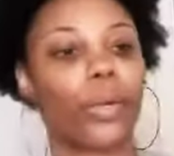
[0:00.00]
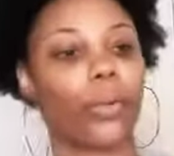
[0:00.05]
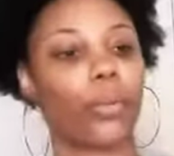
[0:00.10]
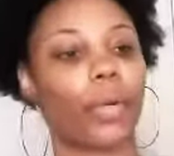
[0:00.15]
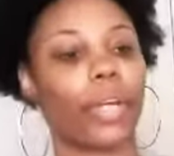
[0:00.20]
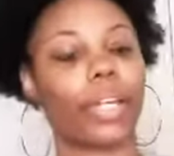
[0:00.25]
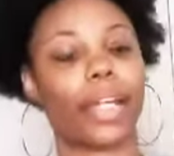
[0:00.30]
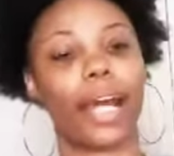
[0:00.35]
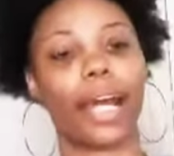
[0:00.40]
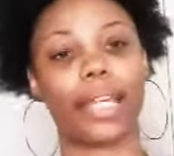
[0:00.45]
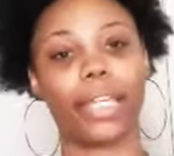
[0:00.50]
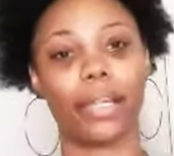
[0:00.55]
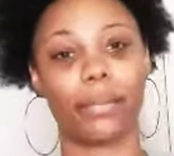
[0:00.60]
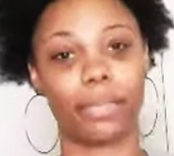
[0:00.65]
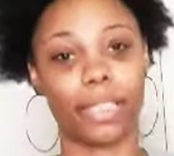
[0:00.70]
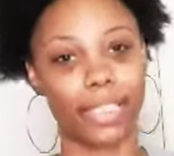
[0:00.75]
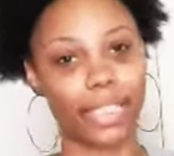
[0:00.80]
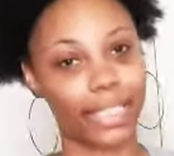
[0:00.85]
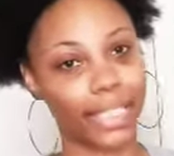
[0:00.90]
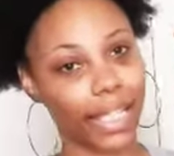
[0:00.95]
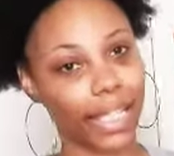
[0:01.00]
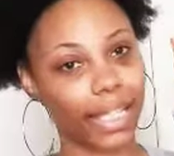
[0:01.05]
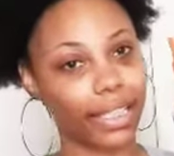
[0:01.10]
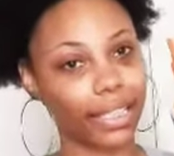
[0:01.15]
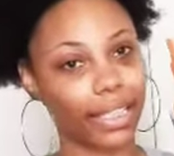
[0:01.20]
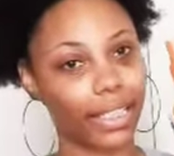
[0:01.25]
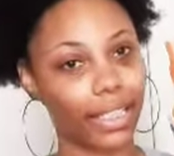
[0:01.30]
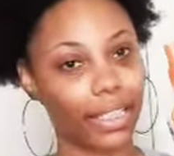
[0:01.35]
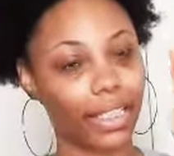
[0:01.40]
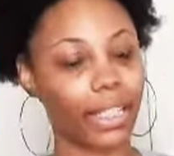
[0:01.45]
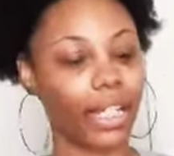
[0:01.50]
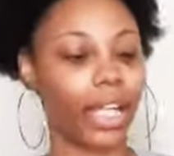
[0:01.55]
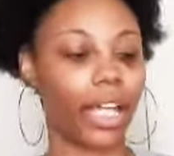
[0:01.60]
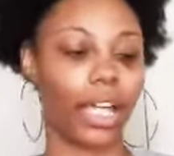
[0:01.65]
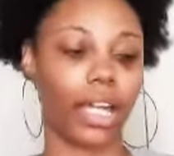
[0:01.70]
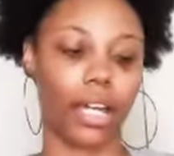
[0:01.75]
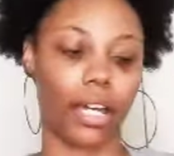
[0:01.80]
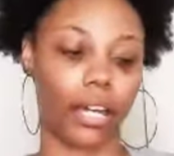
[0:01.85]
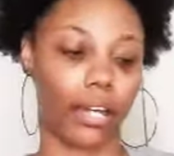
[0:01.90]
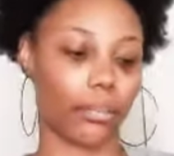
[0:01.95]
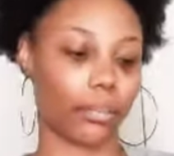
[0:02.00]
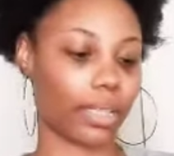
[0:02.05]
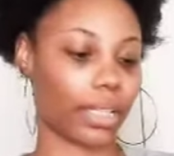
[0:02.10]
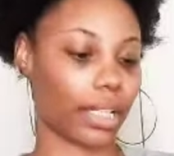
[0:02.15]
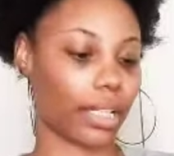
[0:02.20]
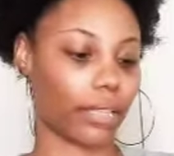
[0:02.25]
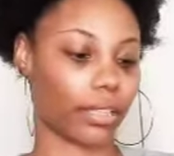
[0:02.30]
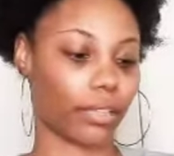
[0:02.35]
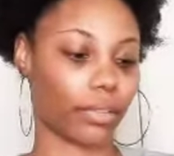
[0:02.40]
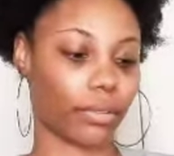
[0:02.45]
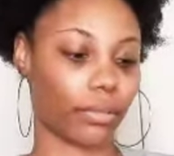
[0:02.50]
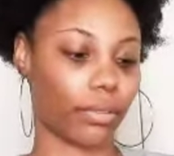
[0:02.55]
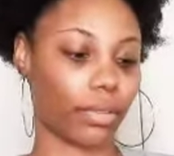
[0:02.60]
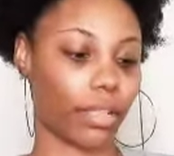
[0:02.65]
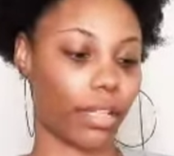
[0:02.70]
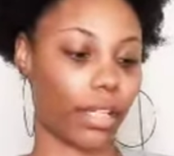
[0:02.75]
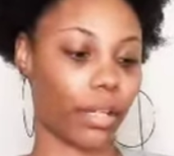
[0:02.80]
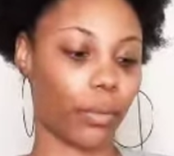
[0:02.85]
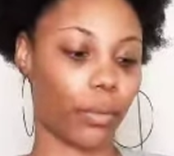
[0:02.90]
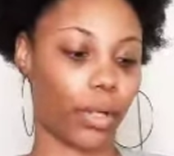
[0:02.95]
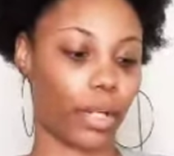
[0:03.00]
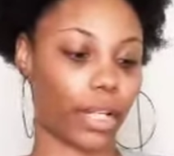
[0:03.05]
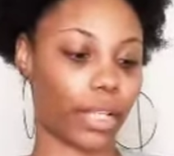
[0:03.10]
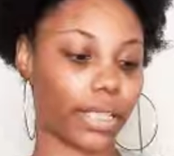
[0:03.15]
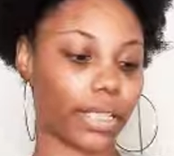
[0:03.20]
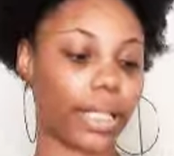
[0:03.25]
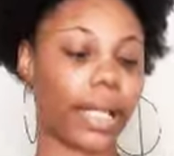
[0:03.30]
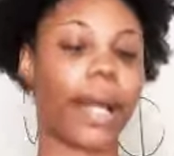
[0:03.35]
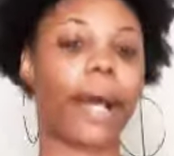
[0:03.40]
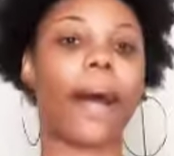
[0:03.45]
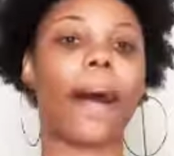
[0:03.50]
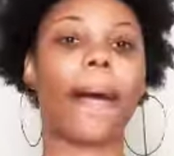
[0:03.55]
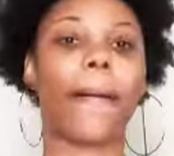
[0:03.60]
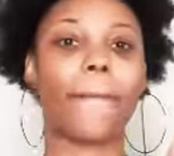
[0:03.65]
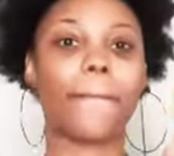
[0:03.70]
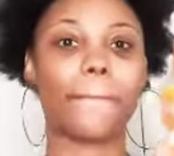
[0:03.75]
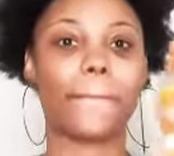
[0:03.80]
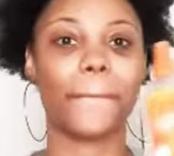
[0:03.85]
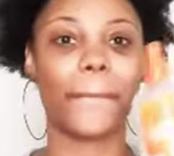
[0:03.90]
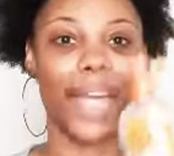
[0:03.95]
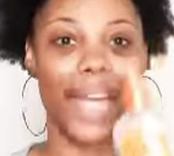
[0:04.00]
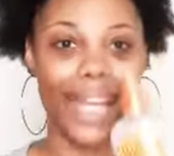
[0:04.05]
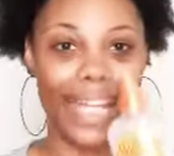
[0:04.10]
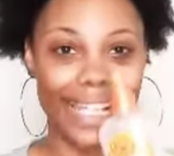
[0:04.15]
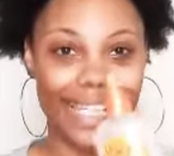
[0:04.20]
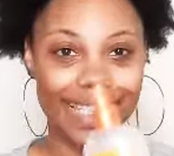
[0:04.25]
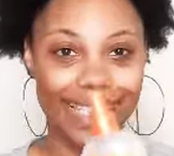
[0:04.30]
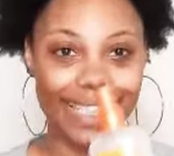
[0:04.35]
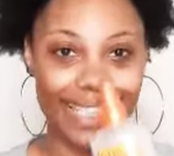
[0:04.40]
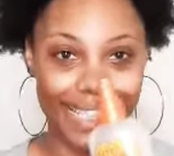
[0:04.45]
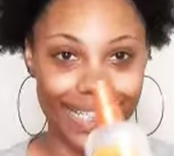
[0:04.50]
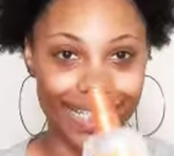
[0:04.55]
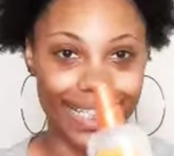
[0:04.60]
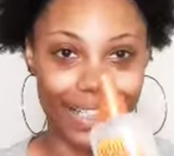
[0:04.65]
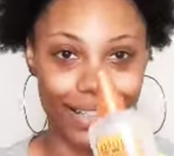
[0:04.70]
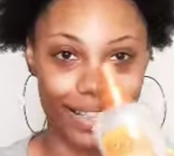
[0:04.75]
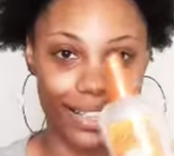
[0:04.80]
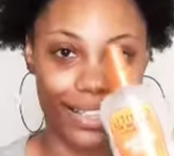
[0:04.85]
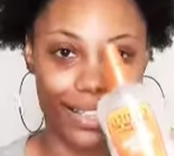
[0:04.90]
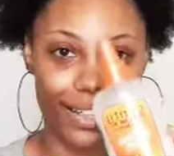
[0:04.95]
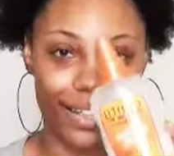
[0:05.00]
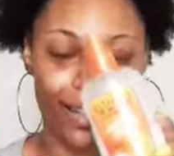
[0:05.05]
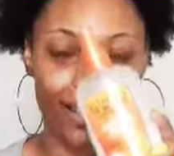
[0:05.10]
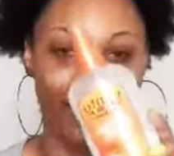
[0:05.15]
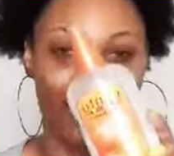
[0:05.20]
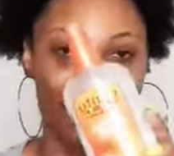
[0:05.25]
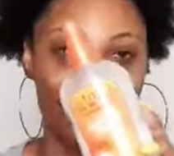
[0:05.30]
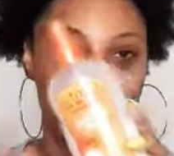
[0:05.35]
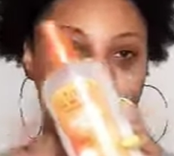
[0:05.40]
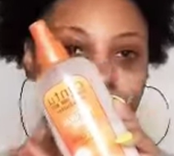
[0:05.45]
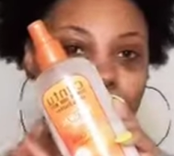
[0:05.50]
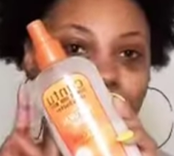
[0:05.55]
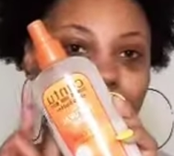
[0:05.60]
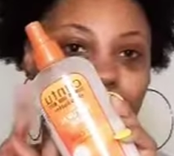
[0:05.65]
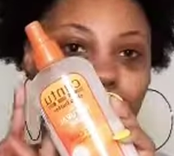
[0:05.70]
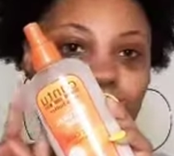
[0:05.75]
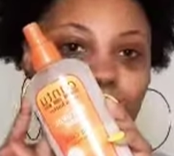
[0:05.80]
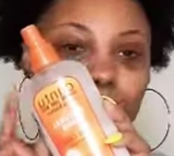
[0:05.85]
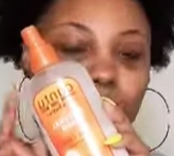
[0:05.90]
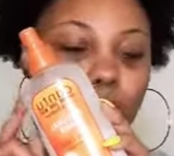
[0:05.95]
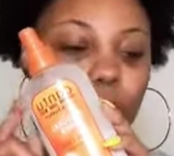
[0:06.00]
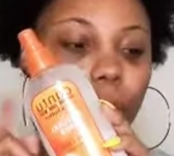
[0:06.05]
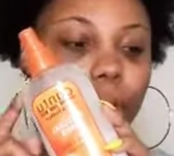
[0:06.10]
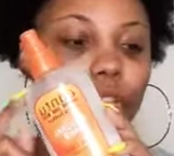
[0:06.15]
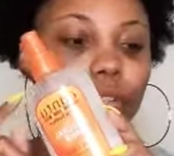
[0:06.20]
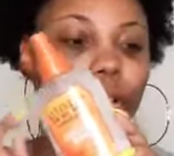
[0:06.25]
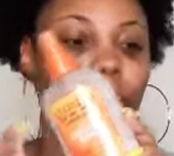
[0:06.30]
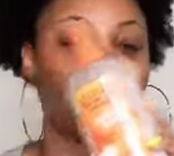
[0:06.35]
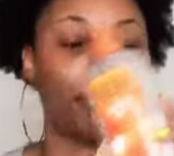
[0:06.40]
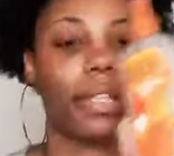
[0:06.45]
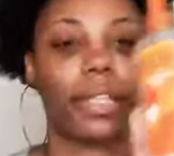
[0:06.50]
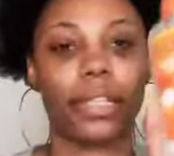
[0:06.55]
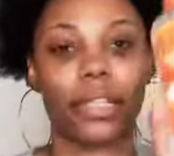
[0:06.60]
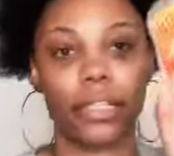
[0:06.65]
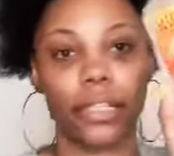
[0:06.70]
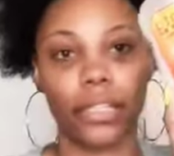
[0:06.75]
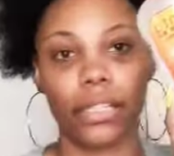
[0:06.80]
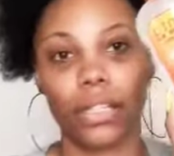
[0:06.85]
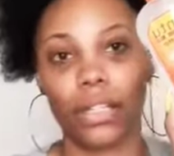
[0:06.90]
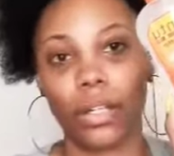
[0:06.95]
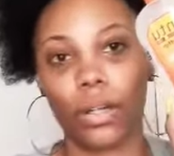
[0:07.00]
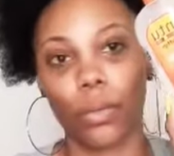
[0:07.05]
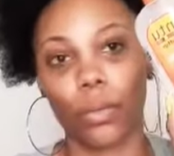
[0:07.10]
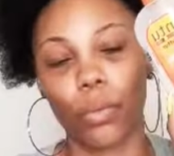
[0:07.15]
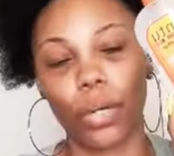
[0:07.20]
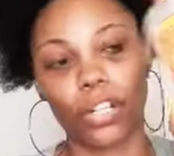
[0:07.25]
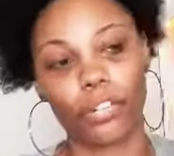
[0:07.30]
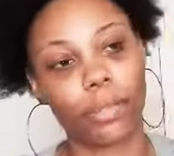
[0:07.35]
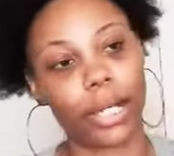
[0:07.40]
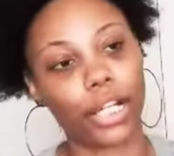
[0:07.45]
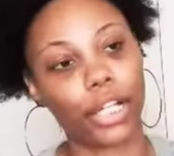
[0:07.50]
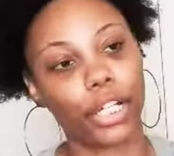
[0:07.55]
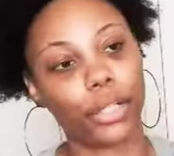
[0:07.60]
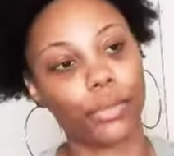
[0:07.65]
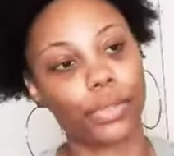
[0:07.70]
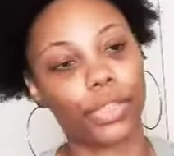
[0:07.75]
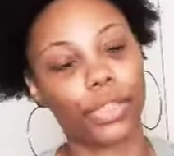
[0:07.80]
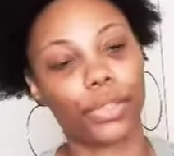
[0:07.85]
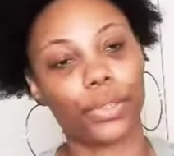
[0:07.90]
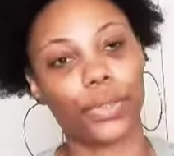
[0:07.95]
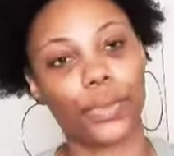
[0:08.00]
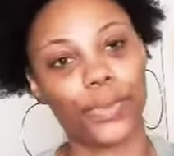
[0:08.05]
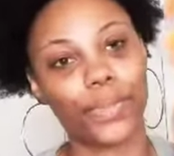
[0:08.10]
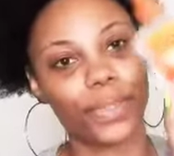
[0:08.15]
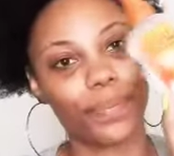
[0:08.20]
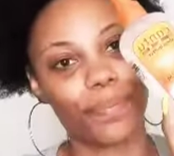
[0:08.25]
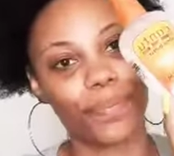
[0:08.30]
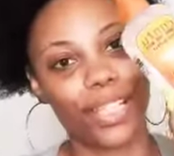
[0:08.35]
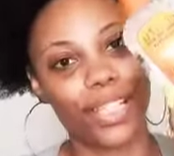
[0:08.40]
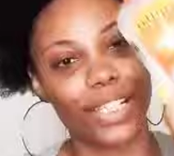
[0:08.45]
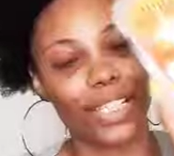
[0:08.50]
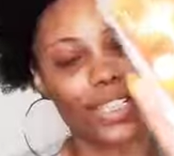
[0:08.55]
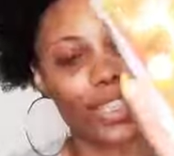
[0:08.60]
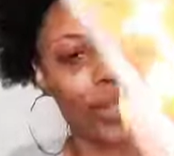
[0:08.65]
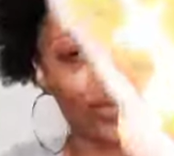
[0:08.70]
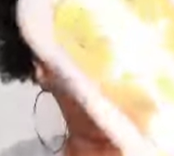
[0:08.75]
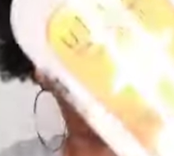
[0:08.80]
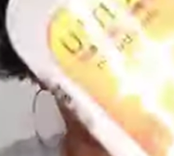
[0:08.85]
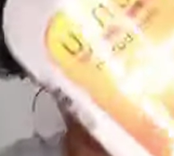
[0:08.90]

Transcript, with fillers: when I am detangling I'm telling you, it works amazing. This product is always going to be one of my go-tos. So